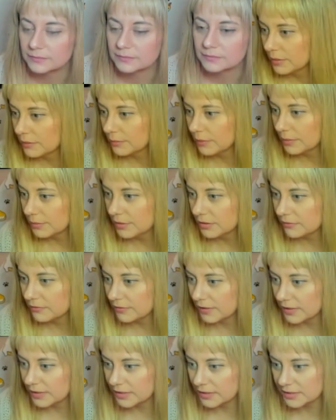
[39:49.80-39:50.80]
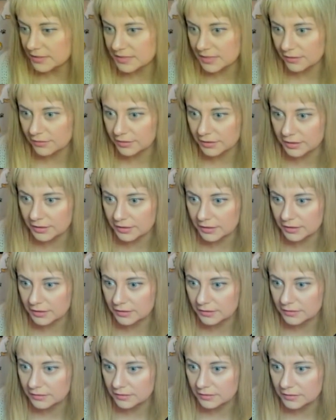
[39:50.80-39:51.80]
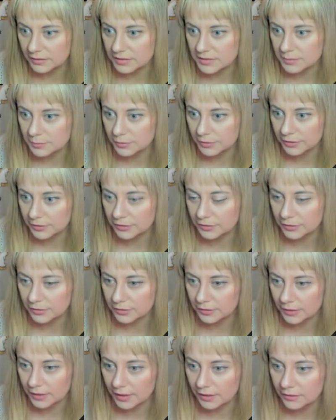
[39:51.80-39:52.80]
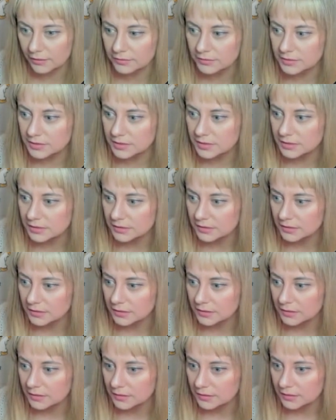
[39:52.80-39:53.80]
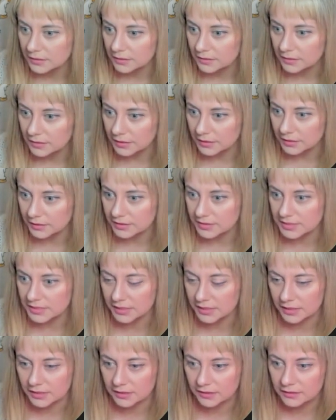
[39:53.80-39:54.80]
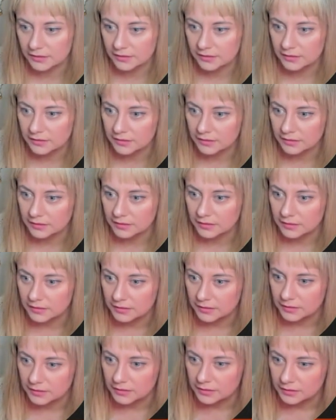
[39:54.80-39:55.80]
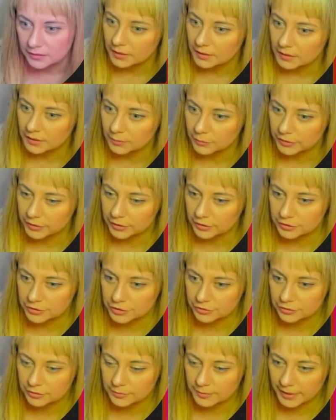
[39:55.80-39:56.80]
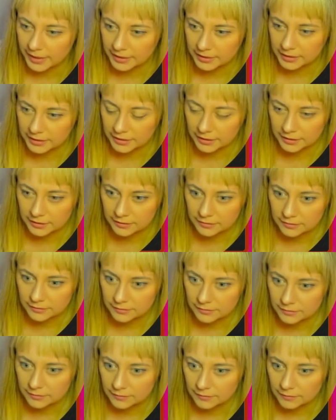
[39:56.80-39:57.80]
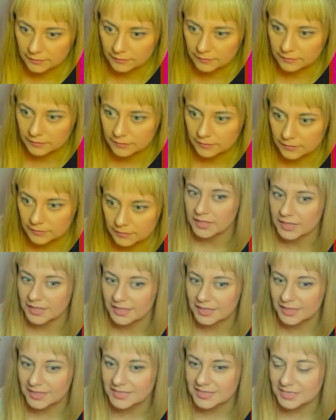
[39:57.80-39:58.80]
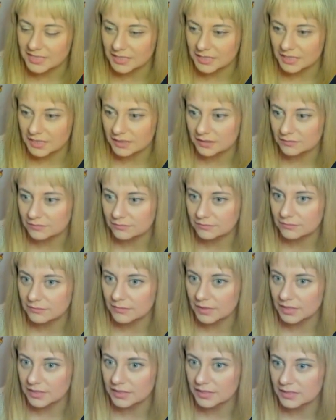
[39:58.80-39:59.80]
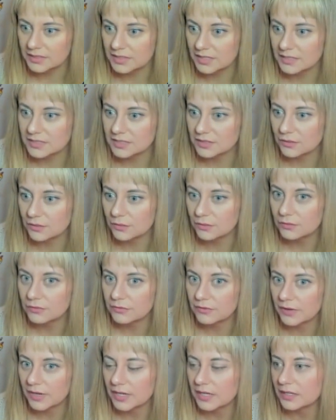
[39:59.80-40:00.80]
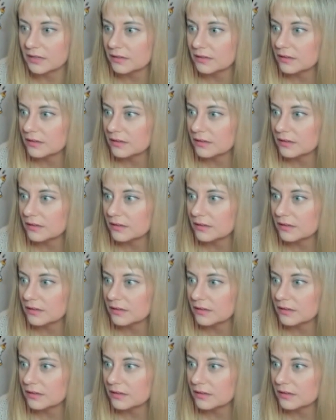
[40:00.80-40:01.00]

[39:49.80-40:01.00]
Maybe the fight is out here. Let's bring her out. And Katina. And then bring our shooter back here. I think that's it. I think that's the whole fight.